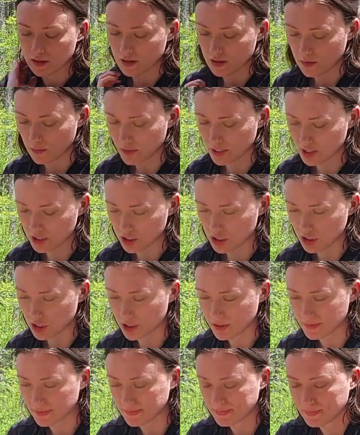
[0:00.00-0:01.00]
Which,
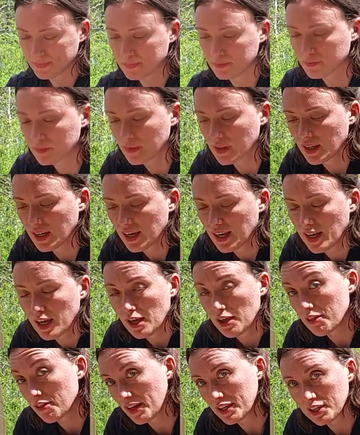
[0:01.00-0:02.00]

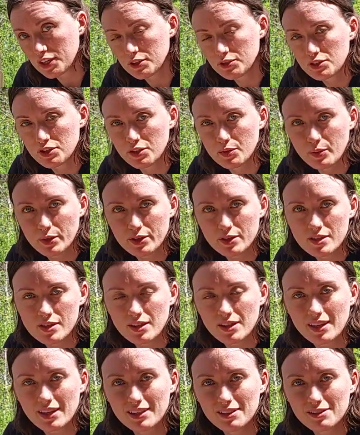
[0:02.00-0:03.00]
thank you to the
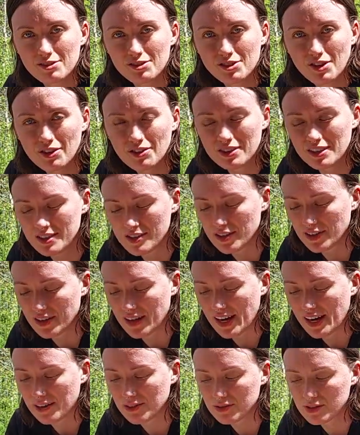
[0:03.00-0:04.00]
person that installed these on our
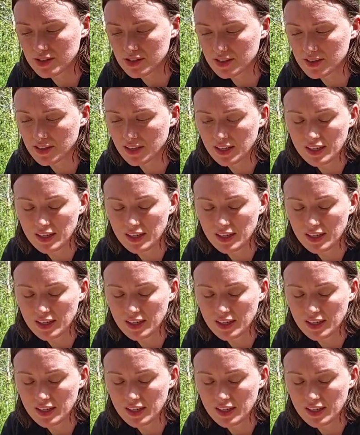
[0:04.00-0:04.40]
house.